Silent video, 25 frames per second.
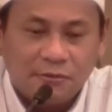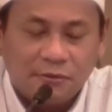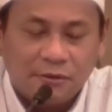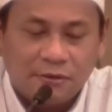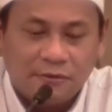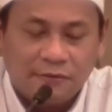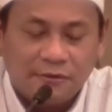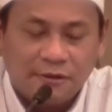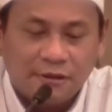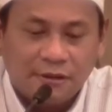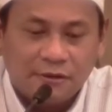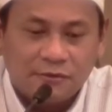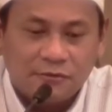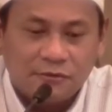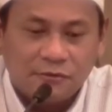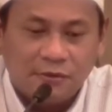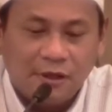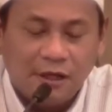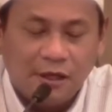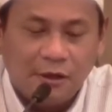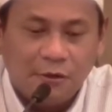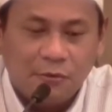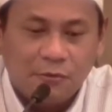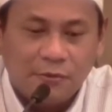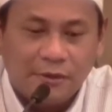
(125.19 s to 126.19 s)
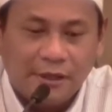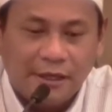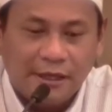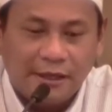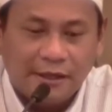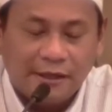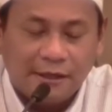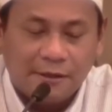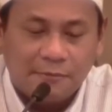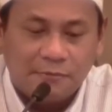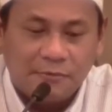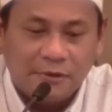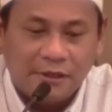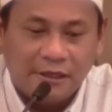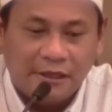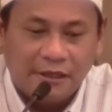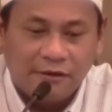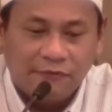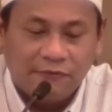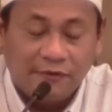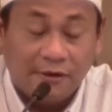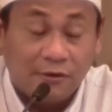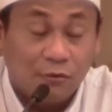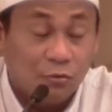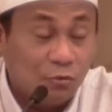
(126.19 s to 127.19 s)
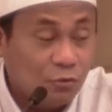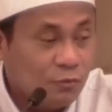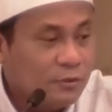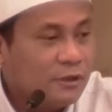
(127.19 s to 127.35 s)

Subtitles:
with regards to how we act and behave and who